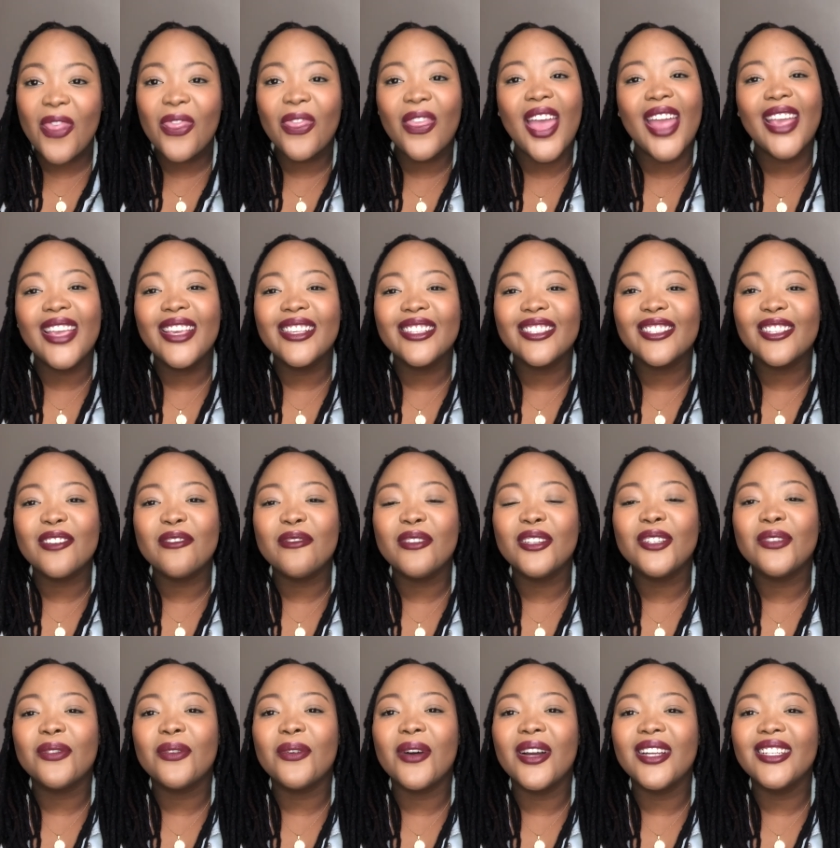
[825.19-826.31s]
Thank you so much
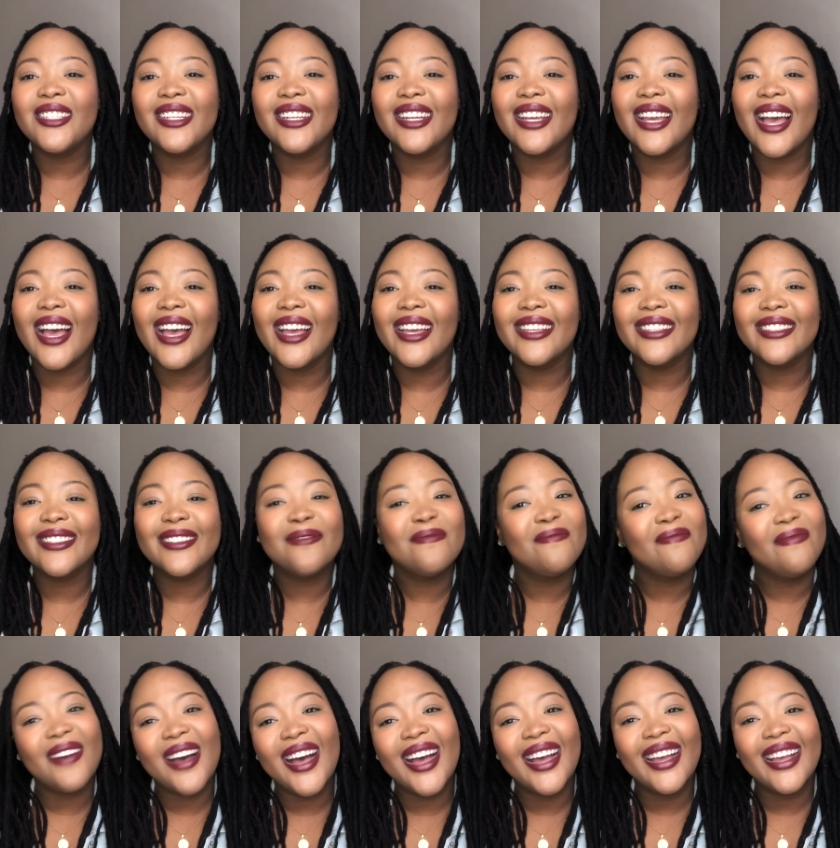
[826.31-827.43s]
for watching, guys.
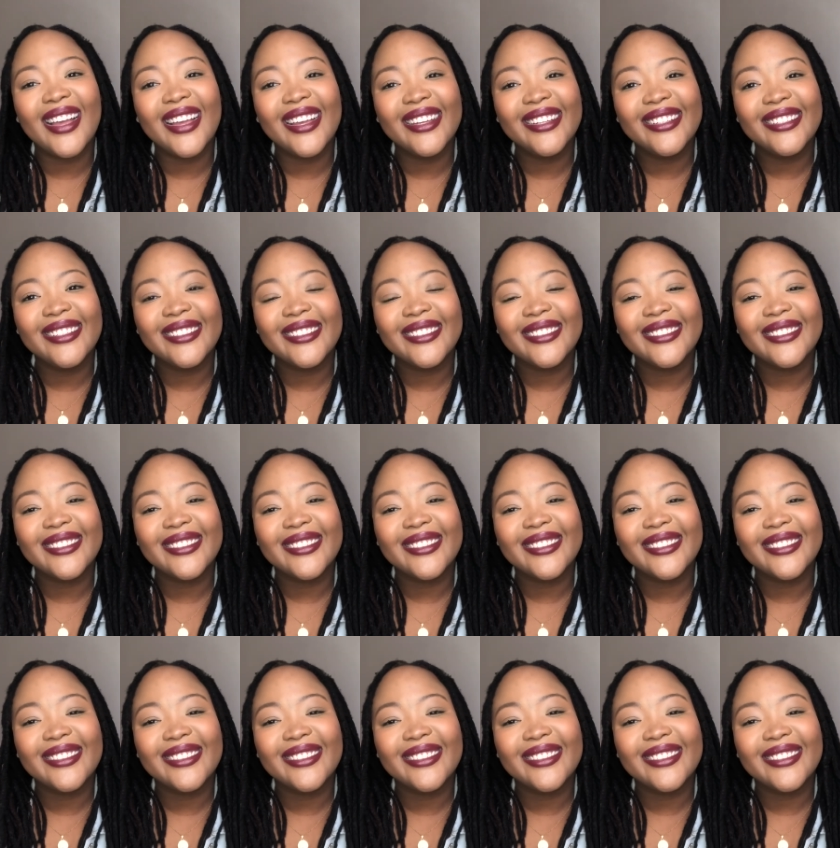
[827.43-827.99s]
Bye.